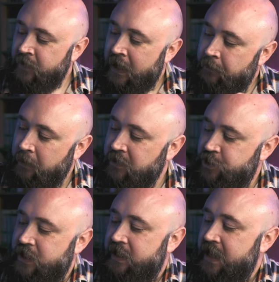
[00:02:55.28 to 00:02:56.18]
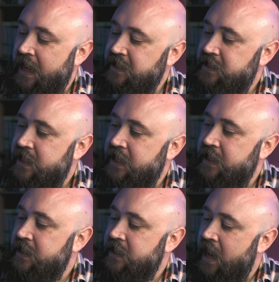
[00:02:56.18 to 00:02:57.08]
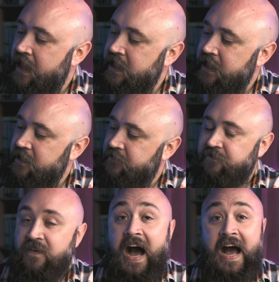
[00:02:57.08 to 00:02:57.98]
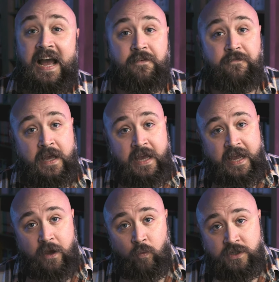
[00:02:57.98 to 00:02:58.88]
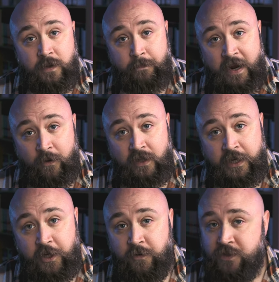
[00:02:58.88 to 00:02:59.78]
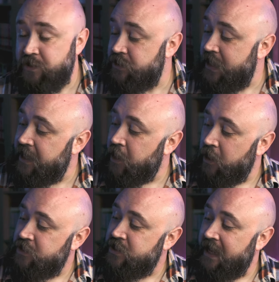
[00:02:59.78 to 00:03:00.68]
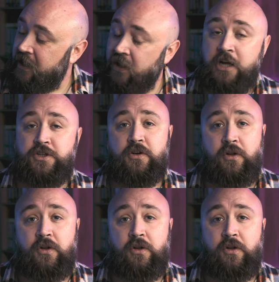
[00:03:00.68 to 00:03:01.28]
Published in nineteen ninety-five, it was apparently Koontz's take on psychological